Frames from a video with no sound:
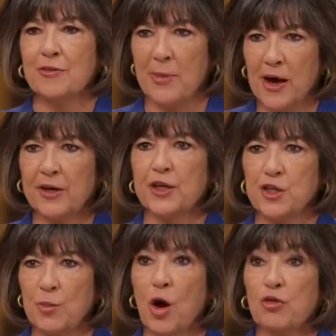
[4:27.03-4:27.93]
of American
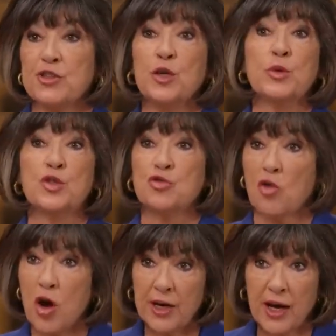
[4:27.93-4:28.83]
democracy yeah. were
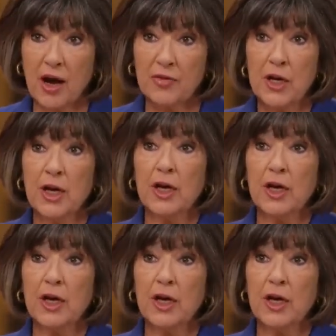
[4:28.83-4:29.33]
strong enough